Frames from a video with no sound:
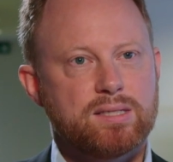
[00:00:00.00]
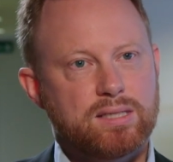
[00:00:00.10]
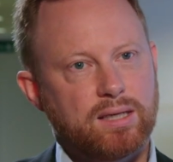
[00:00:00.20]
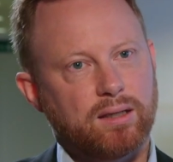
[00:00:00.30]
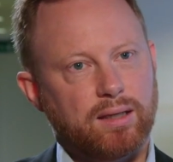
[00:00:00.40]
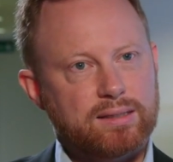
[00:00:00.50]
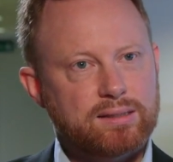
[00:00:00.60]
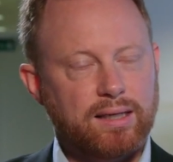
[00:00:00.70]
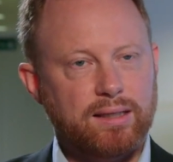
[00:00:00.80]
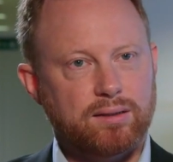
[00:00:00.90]
till a
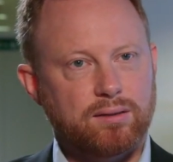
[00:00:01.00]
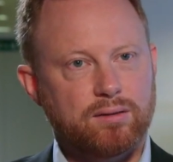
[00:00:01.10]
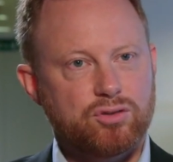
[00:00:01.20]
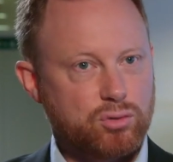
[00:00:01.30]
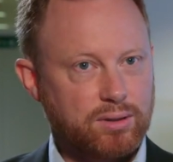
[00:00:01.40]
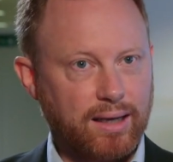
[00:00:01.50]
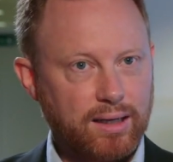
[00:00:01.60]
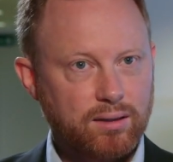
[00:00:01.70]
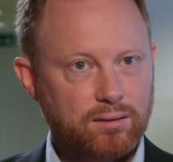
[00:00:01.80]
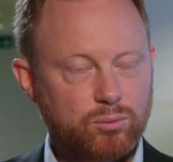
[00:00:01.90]
state
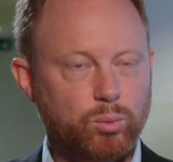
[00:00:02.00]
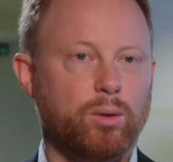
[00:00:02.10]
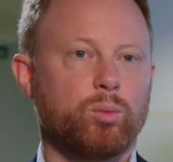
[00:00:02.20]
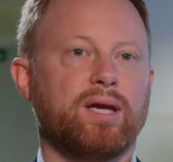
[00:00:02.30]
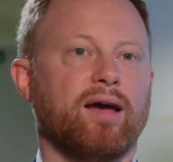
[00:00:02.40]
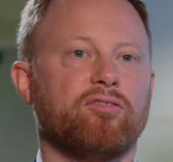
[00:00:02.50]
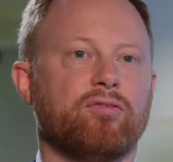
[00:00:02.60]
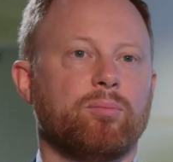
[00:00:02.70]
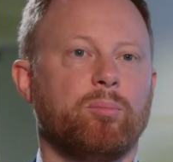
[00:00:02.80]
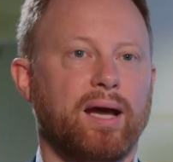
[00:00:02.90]
today where we
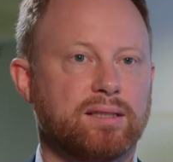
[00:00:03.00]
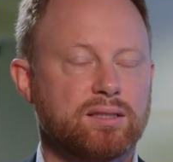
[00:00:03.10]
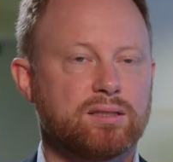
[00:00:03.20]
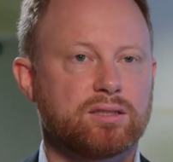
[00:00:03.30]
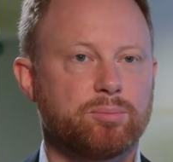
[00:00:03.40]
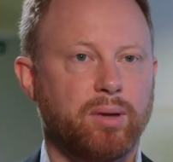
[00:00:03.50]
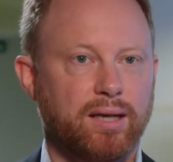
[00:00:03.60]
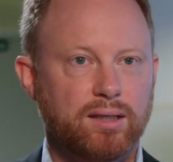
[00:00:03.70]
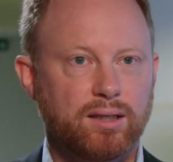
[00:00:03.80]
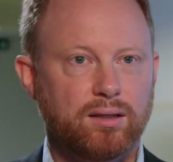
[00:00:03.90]
have patents
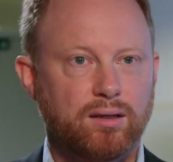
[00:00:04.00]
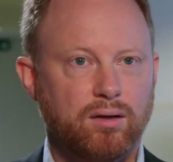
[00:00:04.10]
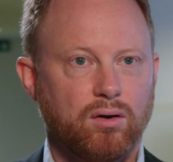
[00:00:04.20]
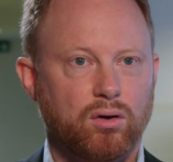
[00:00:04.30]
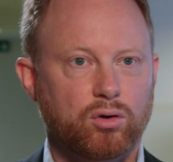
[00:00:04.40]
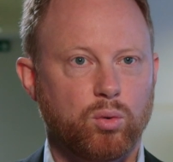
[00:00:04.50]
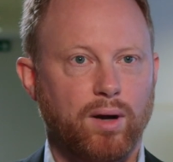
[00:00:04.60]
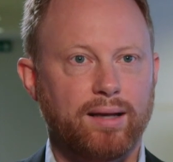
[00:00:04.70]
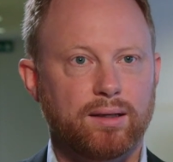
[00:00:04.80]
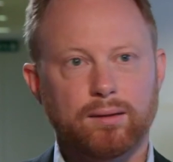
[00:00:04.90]
pending on
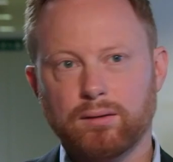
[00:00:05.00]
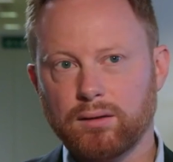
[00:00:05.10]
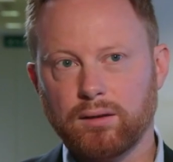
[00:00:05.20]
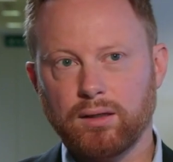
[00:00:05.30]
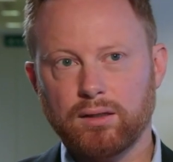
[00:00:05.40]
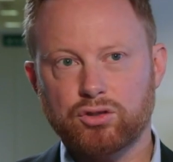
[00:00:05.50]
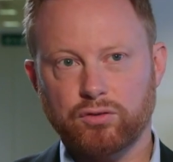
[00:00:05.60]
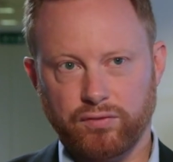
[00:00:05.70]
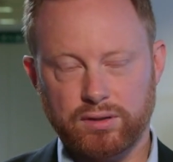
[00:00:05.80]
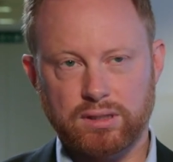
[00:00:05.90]
quite
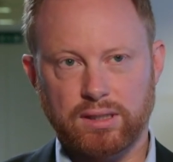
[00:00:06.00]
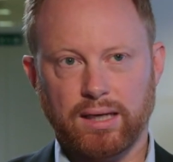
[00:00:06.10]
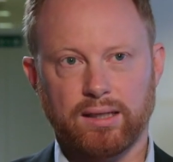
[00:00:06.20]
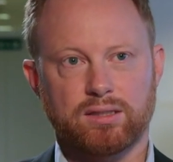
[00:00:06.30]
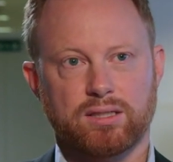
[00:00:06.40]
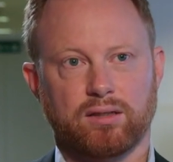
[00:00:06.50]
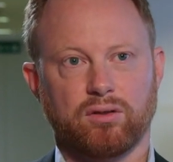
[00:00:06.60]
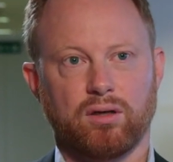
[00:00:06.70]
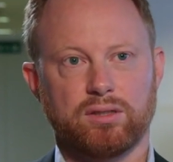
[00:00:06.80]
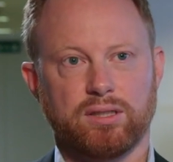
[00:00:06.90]
sophisticated
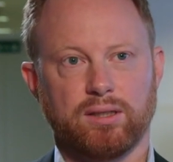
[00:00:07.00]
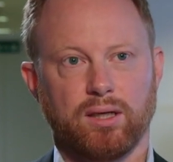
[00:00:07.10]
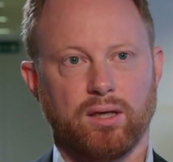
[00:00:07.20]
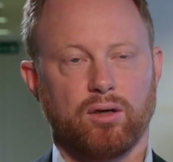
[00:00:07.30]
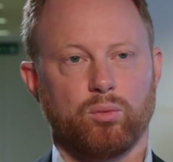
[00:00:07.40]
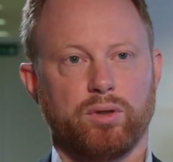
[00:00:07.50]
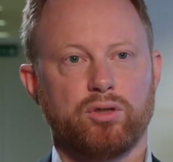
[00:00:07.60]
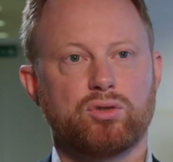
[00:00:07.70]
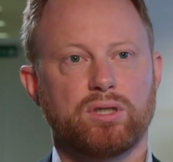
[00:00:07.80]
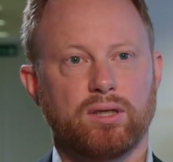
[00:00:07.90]
technology. We're
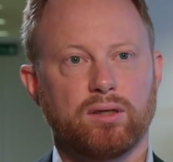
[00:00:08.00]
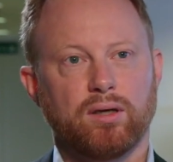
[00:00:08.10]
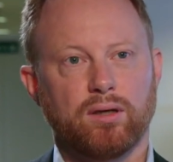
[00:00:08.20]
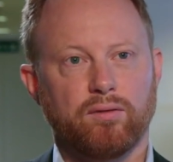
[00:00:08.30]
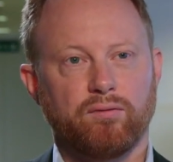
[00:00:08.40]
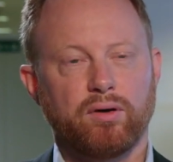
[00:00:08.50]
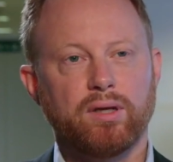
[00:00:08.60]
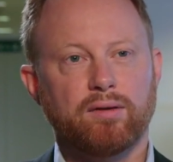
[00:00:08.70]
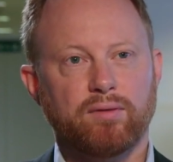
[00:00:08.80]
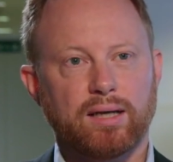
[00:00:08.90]
using
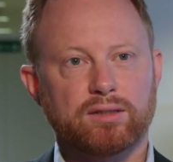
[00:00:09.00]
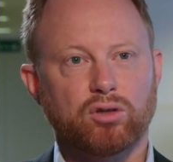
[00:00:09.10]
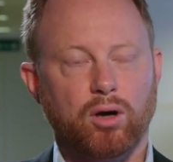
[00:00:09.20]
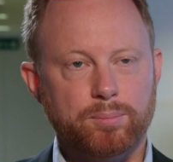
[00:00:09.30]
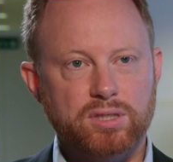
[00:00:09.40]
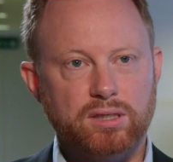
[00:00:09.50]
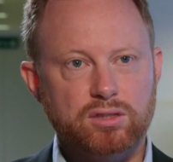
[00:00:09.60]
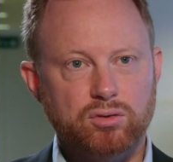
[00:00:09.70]
very advanced optics